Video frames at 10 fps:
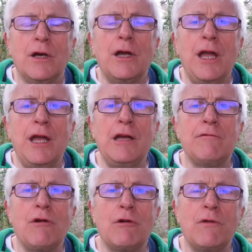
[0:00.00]
a
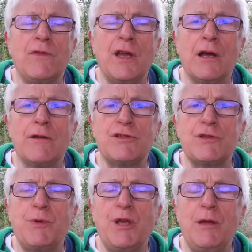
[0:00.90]
hero of the
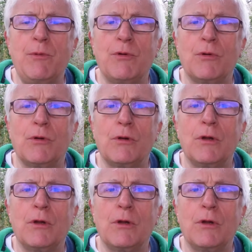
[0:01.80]
Irish people.